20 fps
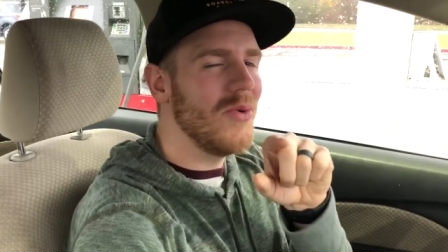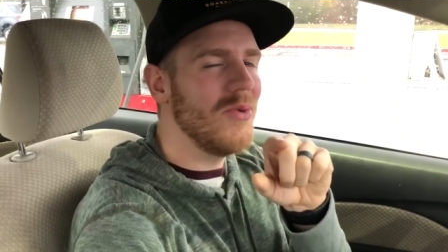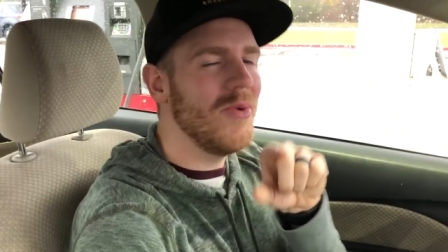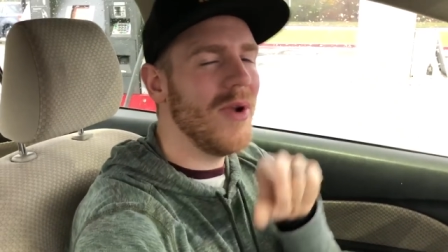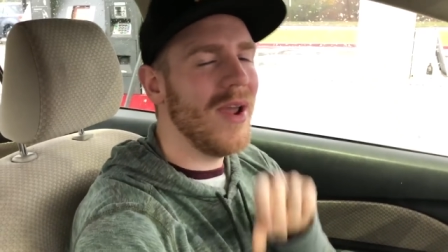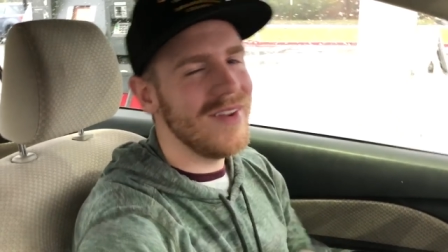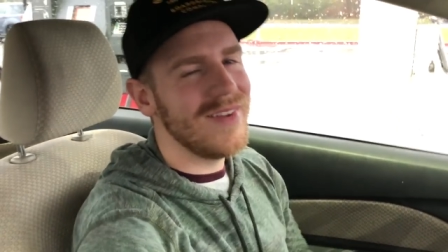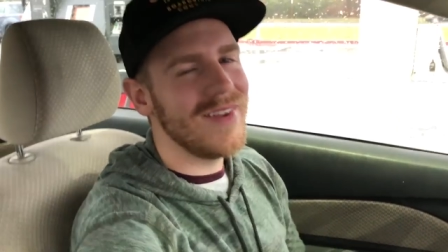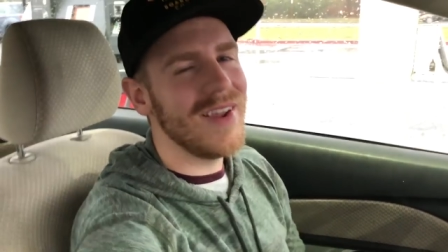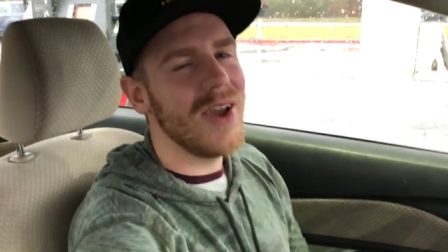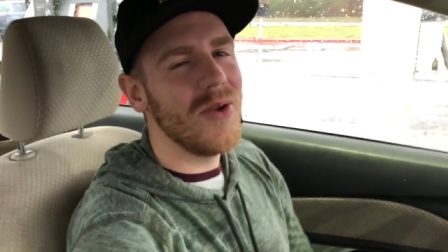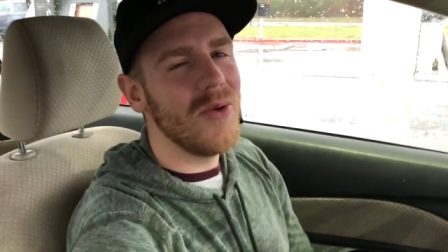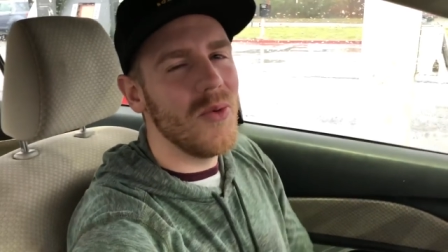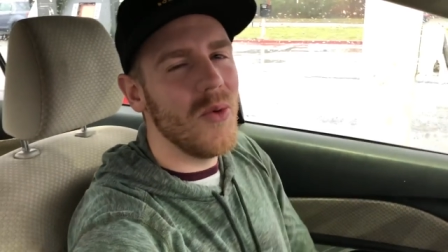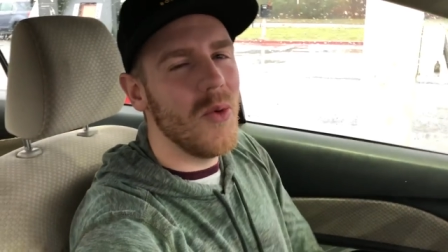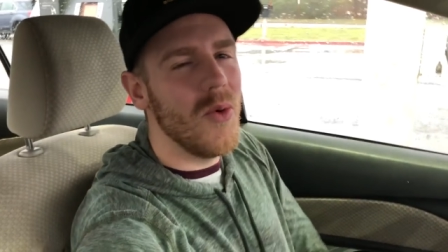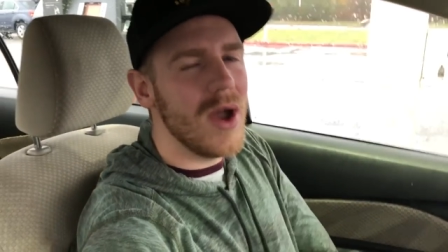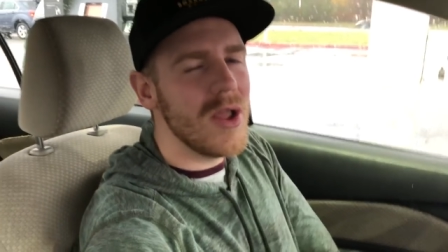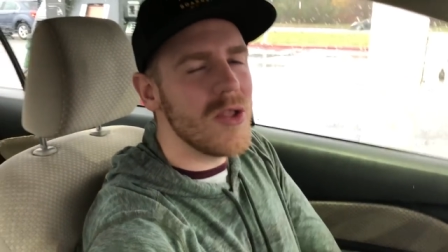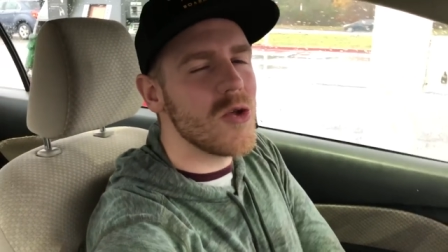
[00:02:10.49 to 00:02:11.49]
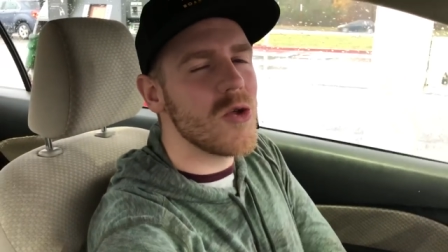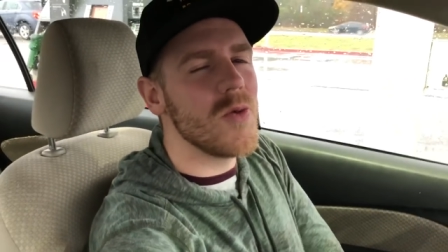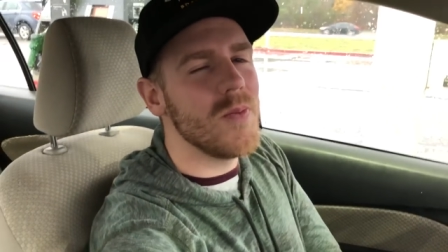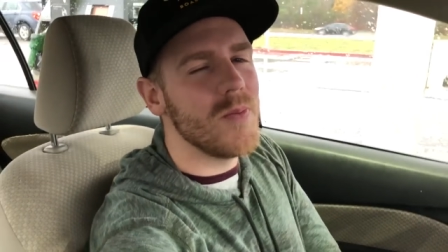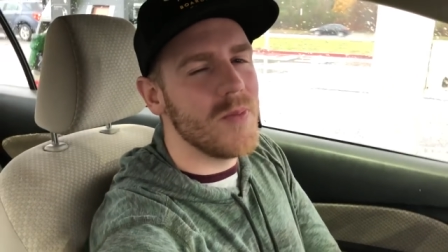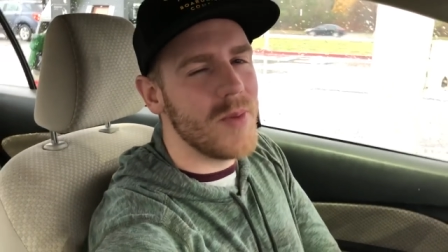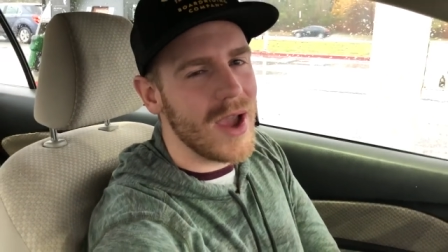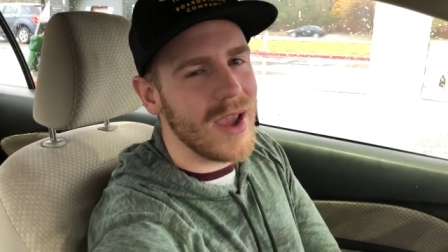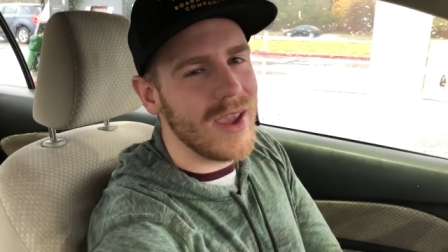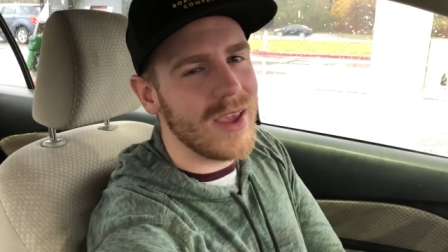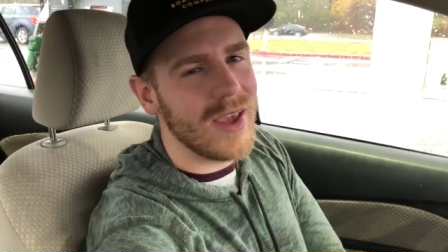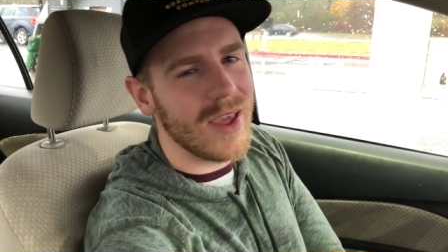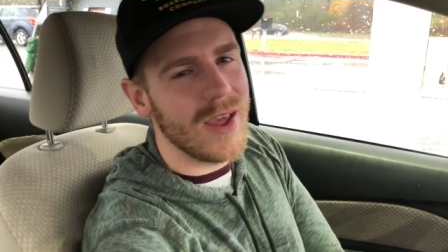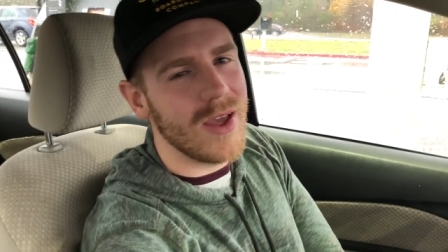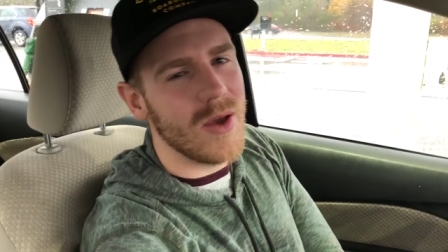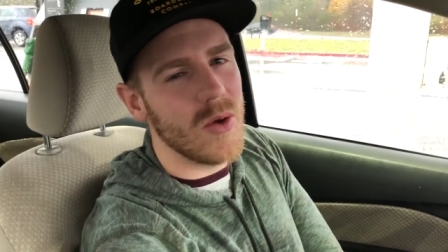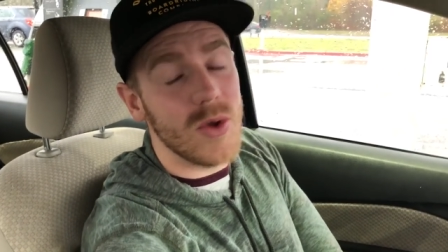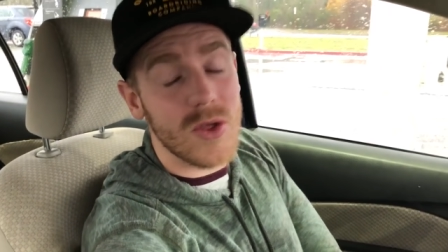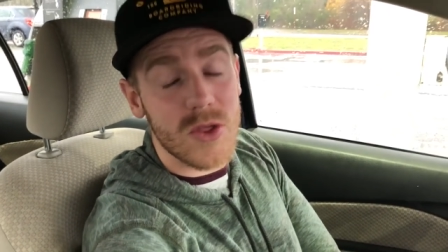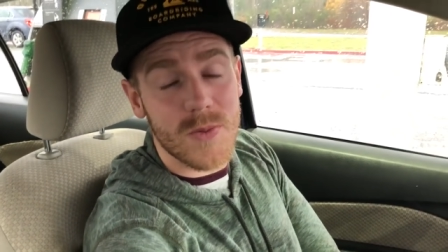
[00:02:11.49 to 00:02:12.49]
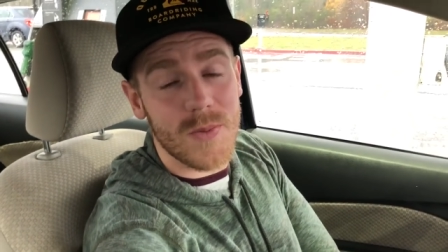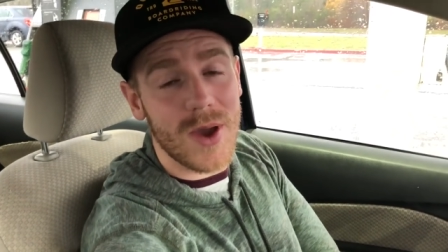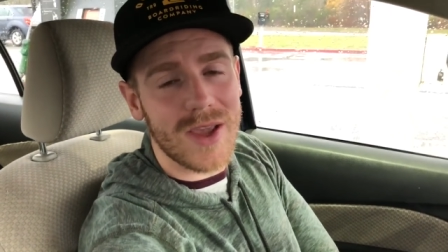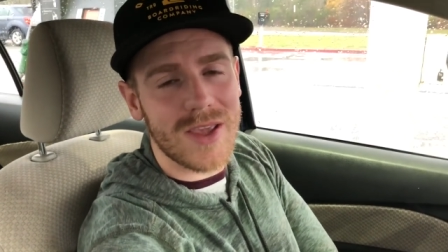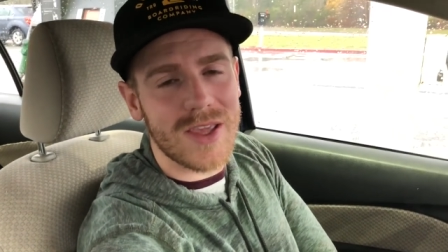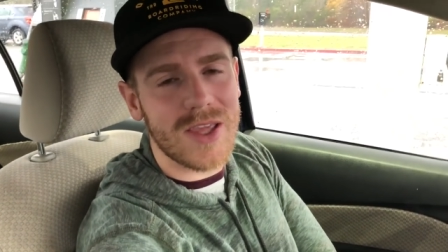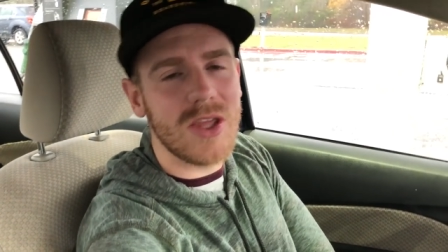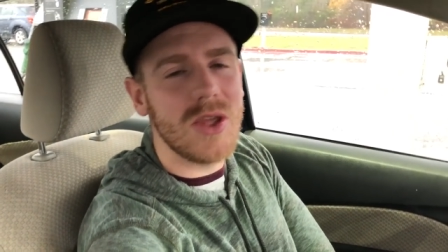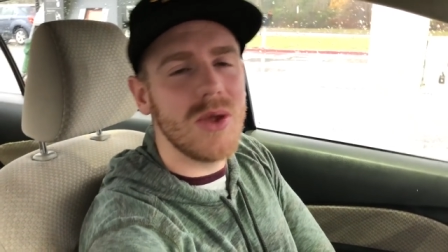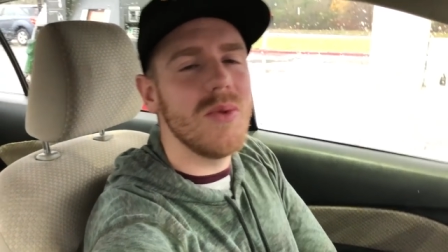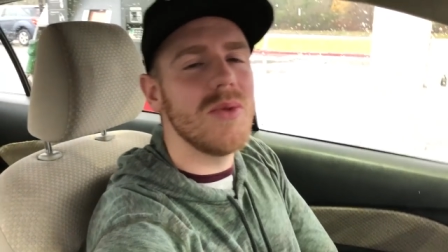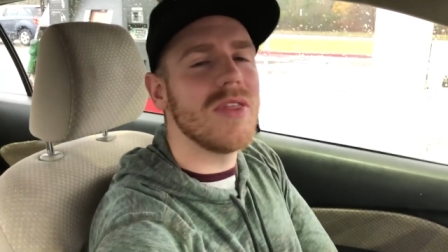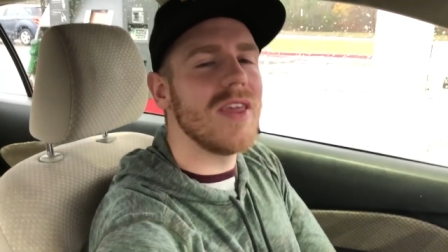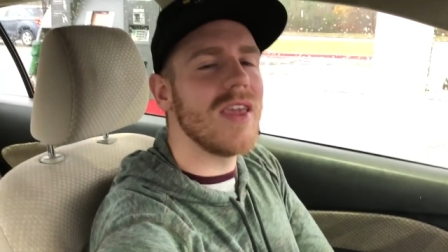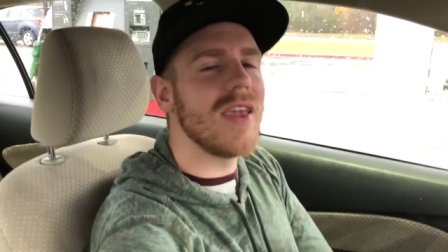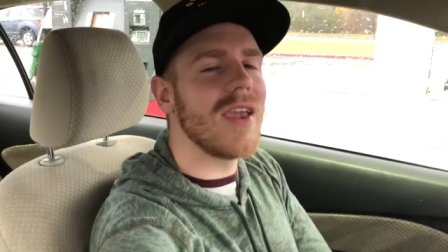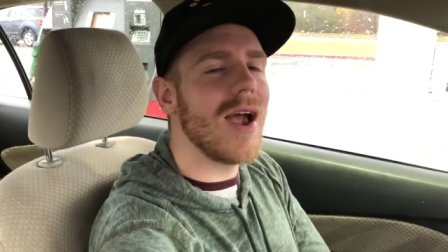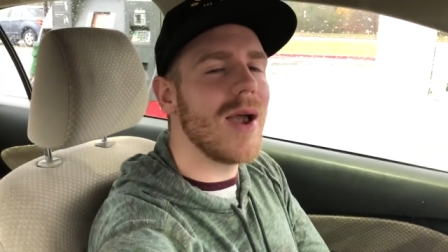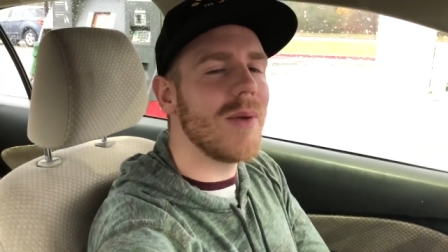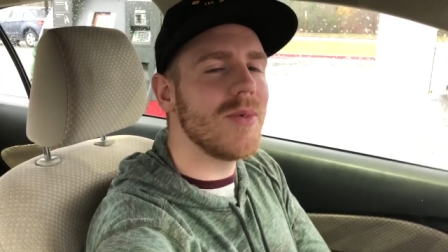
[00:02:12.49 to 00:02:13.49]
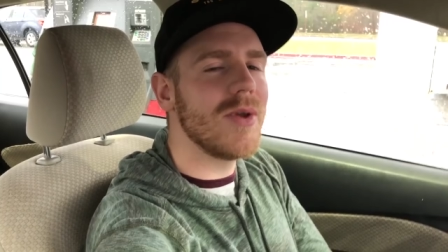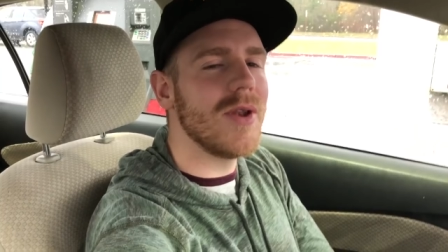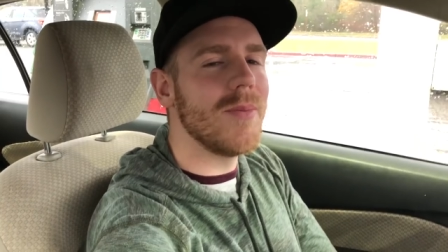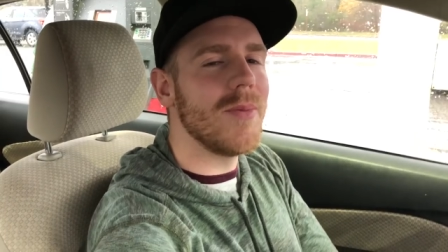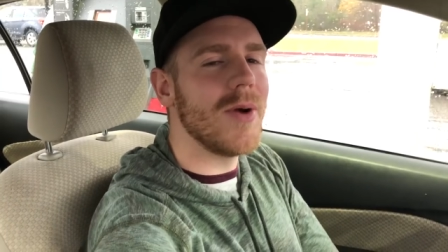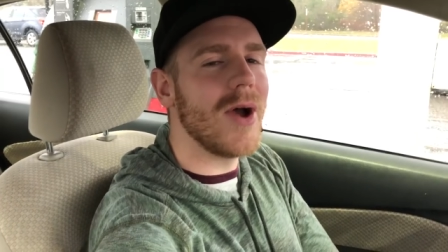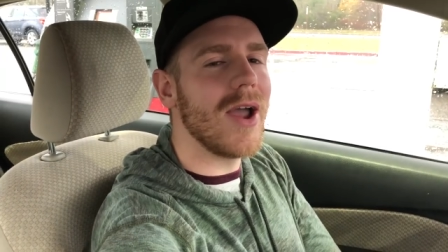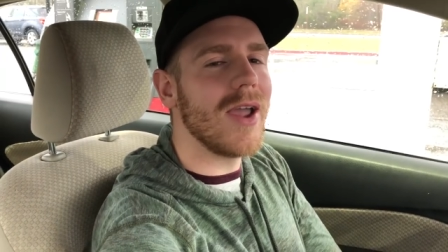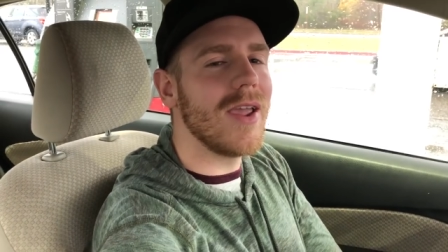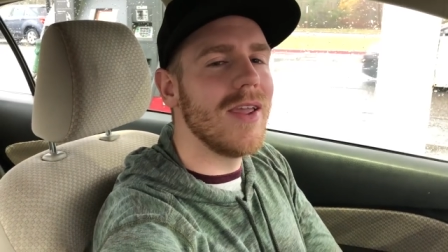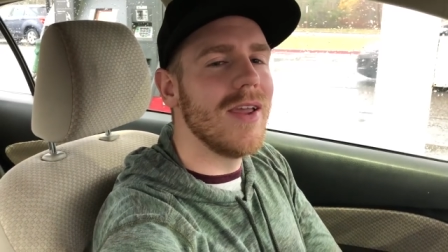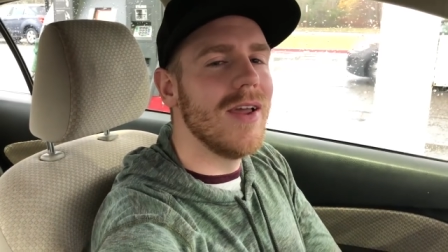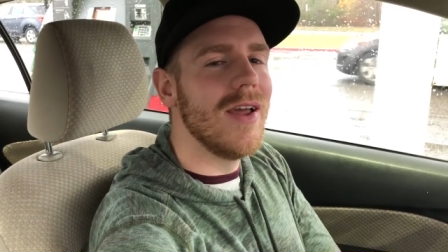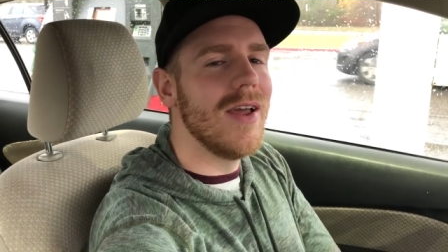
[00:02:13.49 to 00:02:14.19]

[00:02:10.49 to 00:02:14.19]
write down which bike, which bike you think I'm gonna buy.